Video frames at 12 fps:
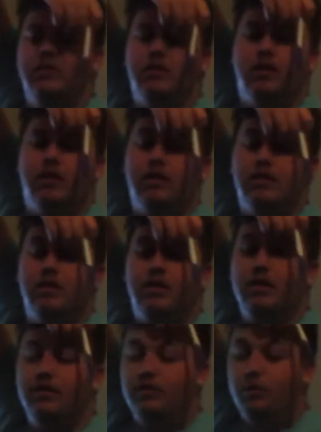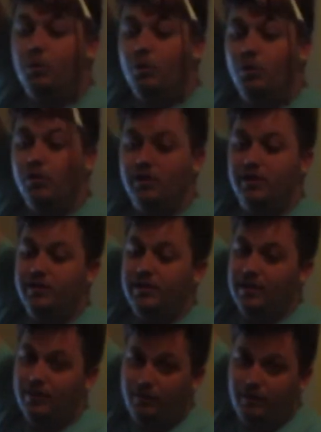uh, of the world, it'll
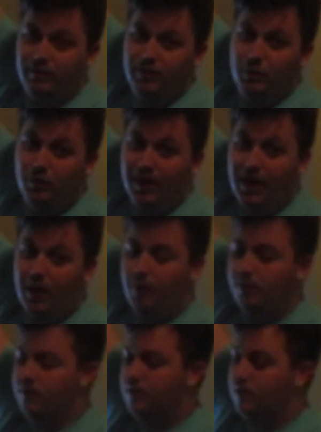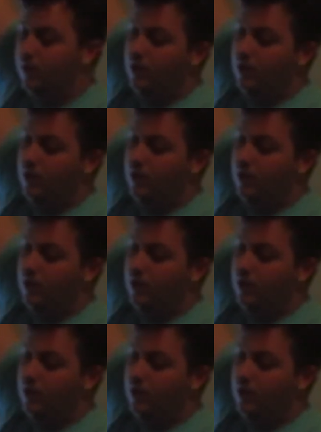take you 51 hours.